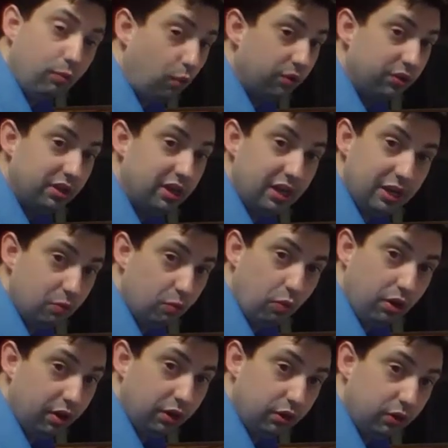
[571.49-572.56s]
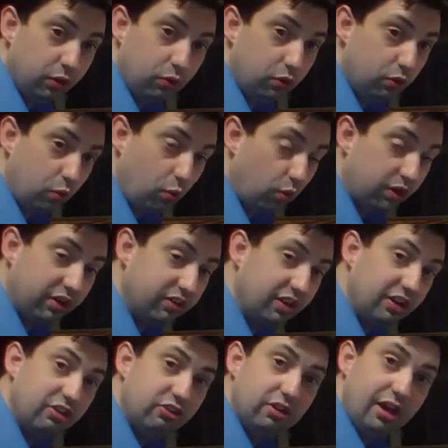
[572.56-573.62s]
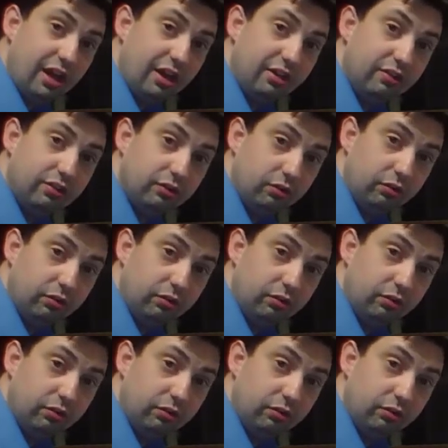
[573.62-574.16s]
more than any one organization has,